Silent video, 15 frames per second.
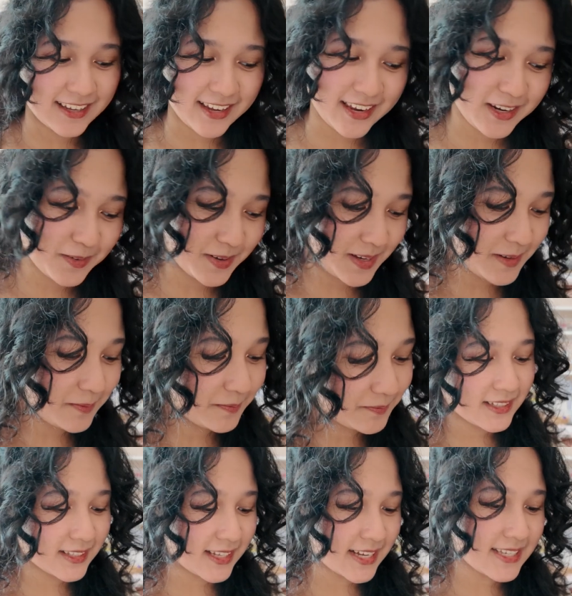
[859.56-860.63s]
Anyway,
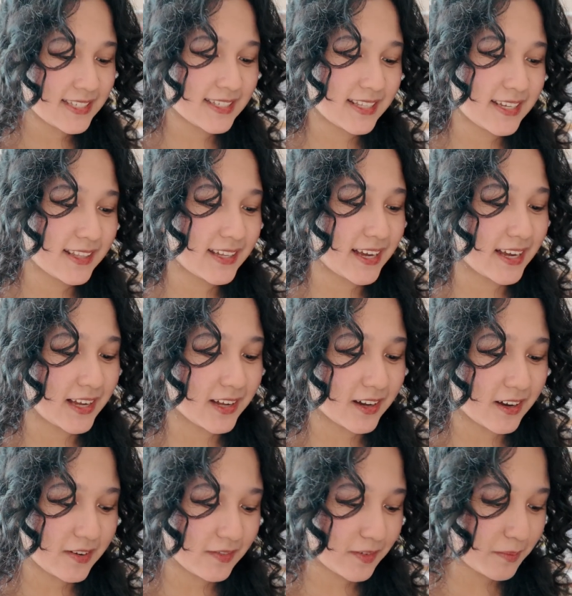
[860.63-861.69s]
the last thing that I
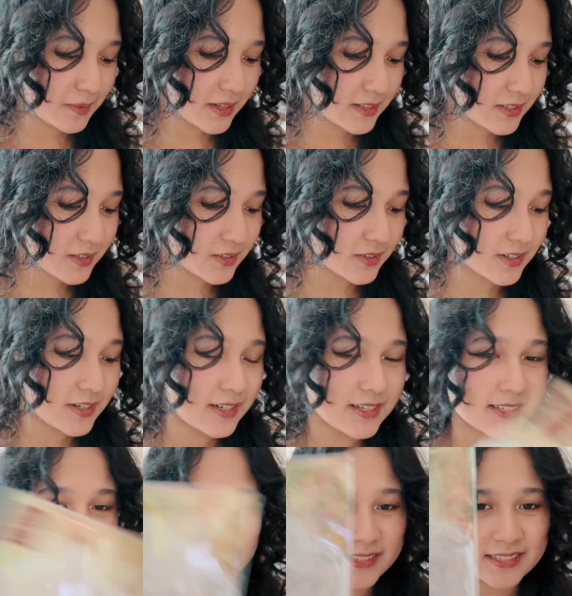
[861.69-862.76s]
got from that store
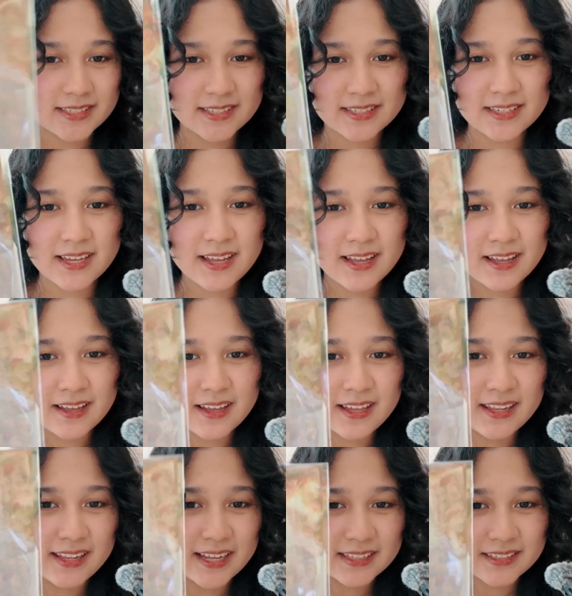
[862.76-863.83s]
is this
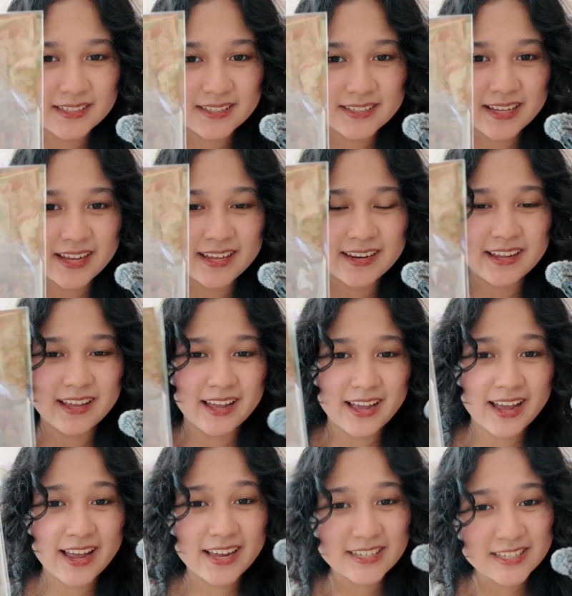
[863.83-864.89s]
letter set.
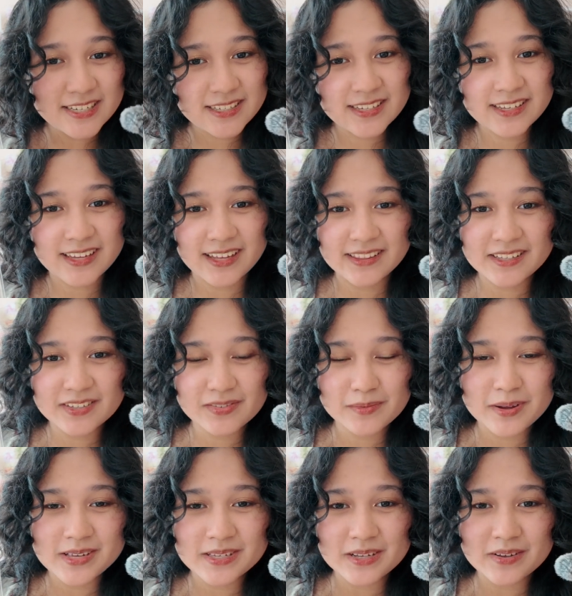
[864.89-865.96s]
I actually didn't get this for
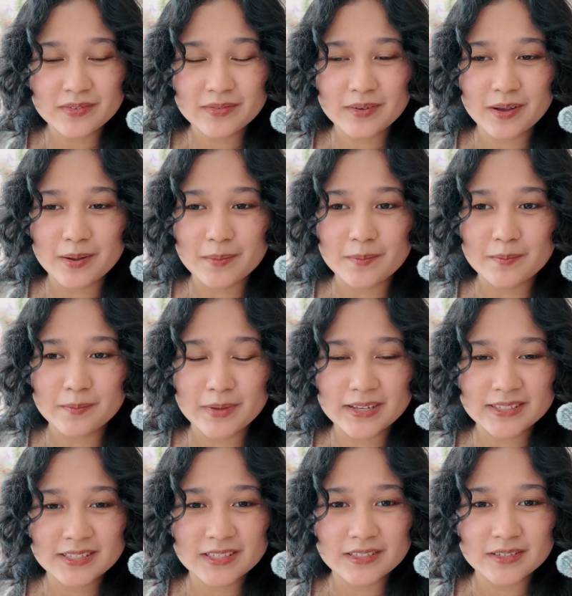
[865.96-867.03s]
myself. My
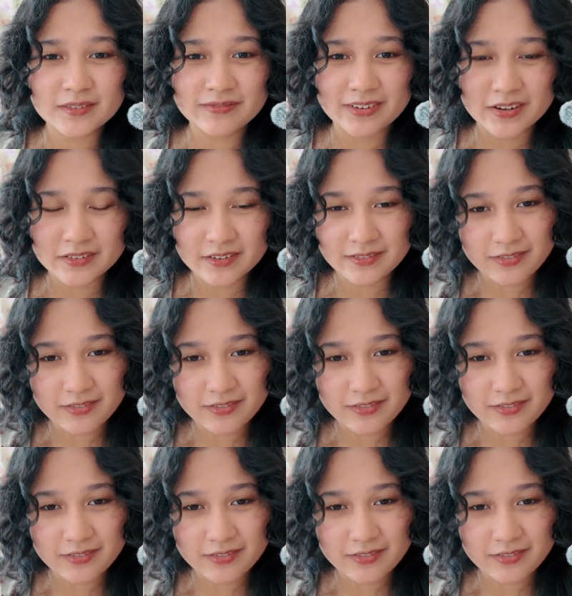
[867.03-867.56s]
sister found it